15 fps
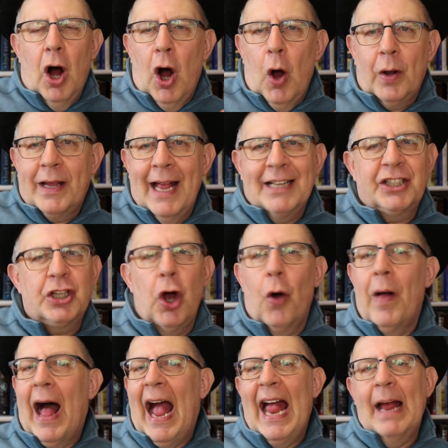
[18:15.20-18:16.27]
Okay,
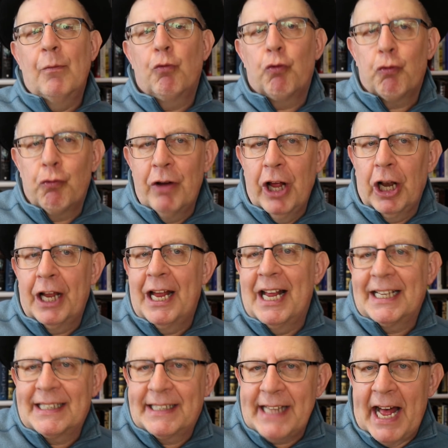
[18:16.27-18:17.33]
so I am really
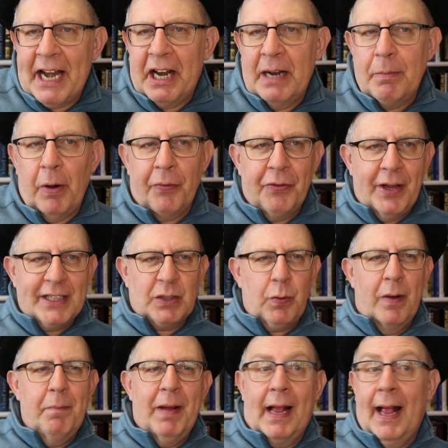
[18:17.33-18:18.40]
excited about this
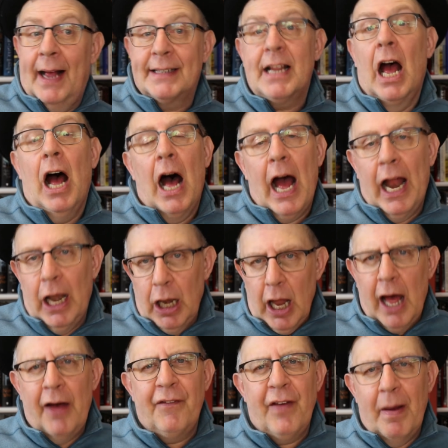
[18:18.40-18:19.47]
one because I
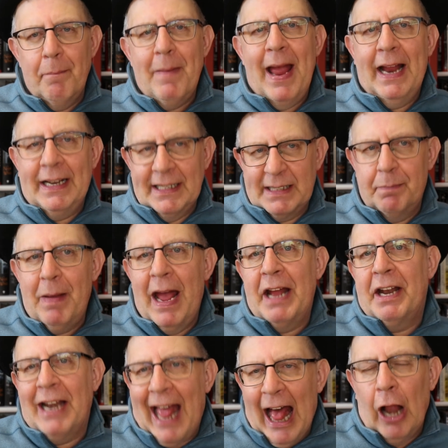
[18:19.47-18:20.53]
love Magnus
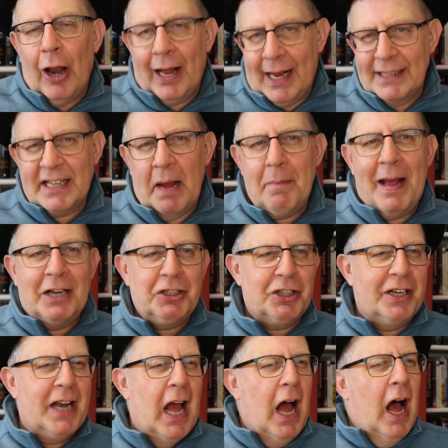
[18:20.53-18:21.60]
Bane and Alec, as I
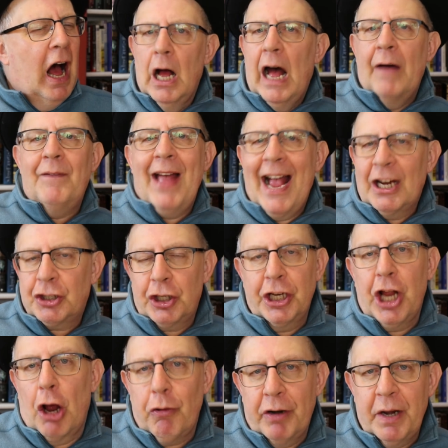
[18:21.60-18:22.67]
mentioned. I've
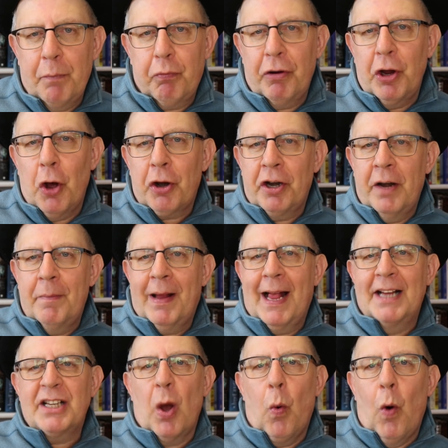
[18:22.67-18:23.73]
actually already pre-ordered it
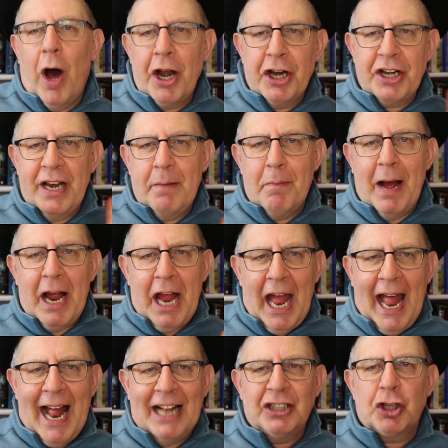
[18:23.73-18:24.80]
because I want it in my
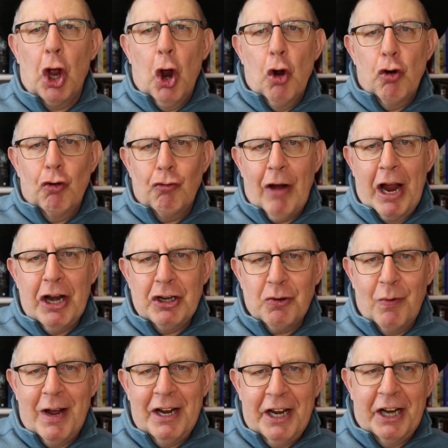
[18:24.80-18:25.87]
hands right
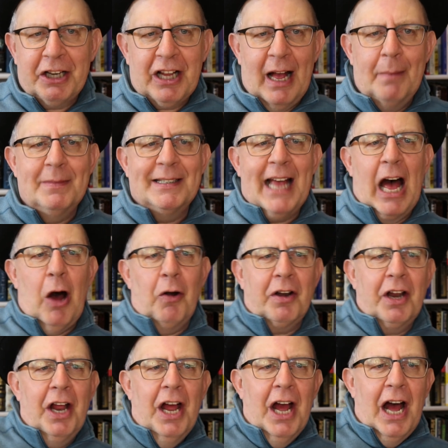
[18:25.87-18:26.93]
when it comes
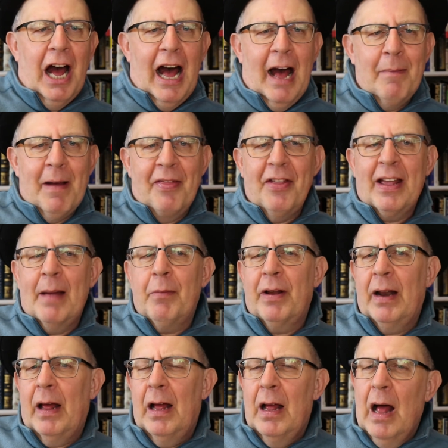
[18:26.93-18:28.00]
out. I think I'm
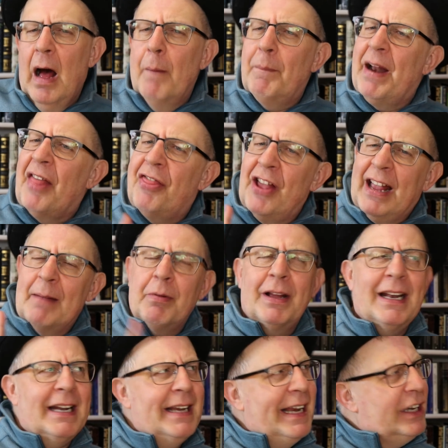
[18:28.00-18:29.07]

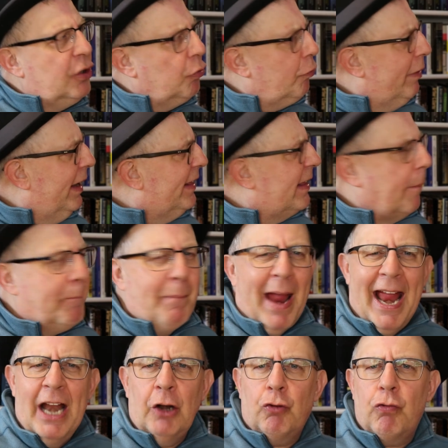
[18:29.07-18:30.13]
gonna need to read the
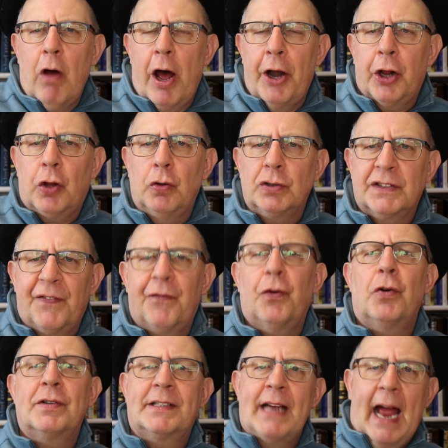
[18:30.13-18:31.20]
Bane Chronicles
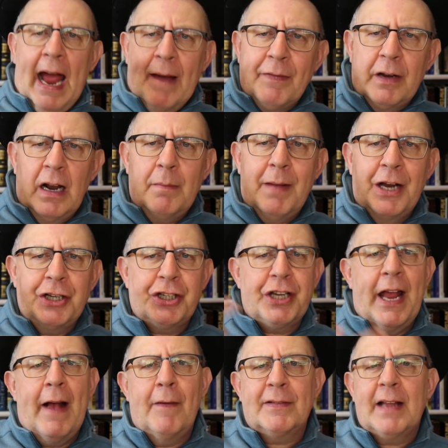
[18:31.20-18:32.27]
first. I have it on my
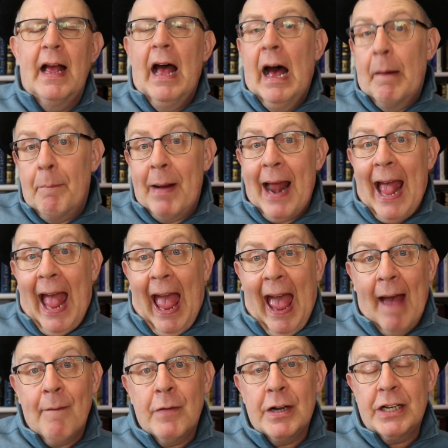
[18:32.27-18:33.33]
shelves, but I
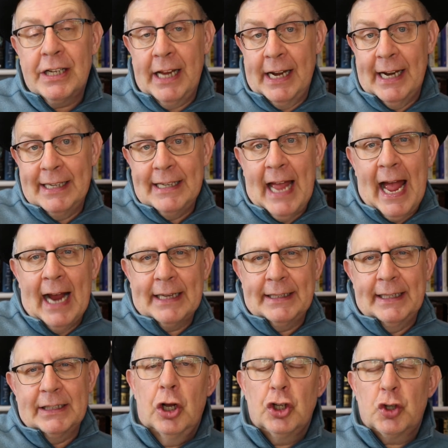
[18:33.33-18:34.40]
haven't yet attacked
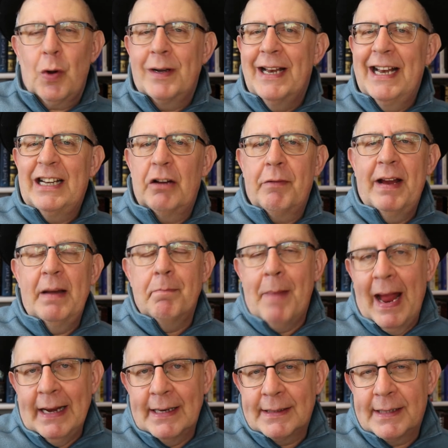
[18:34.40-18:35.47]
it. So I need to read
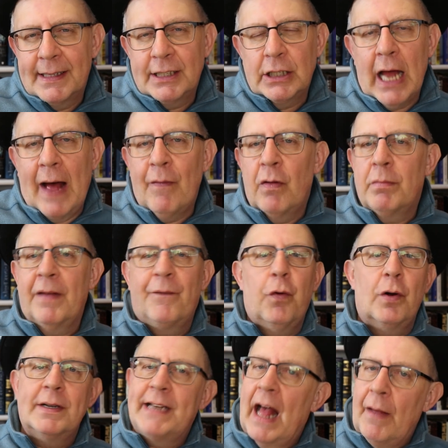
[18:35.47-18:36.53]
Magnus's novel
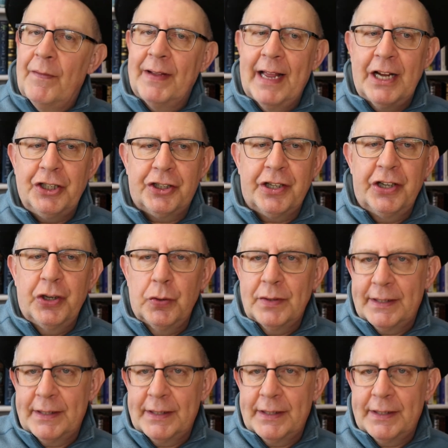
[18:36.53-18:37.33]
before delving into the new